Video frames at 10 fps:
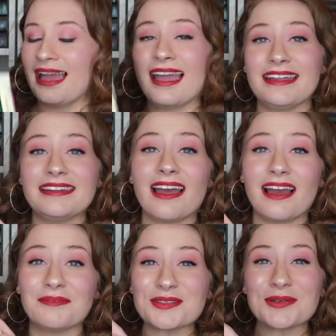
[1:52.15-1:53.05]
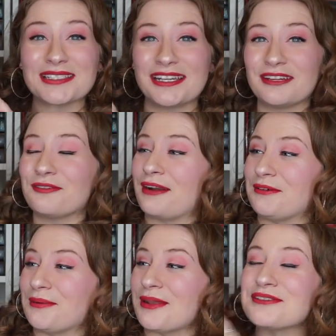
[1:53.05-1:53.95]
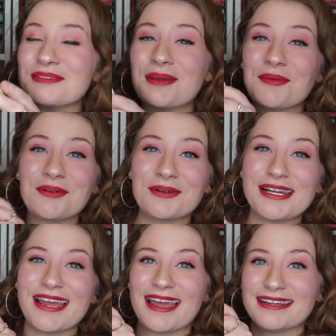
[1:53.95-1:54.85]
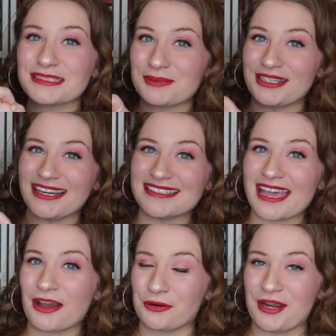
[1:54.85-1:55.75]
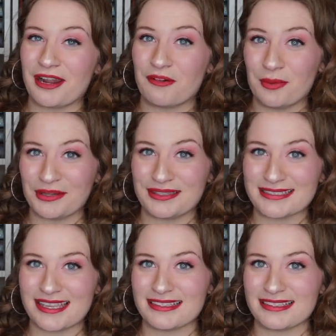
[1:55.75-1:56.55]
and I'm so excited for everyone else to be able to read it and experience how great of a book this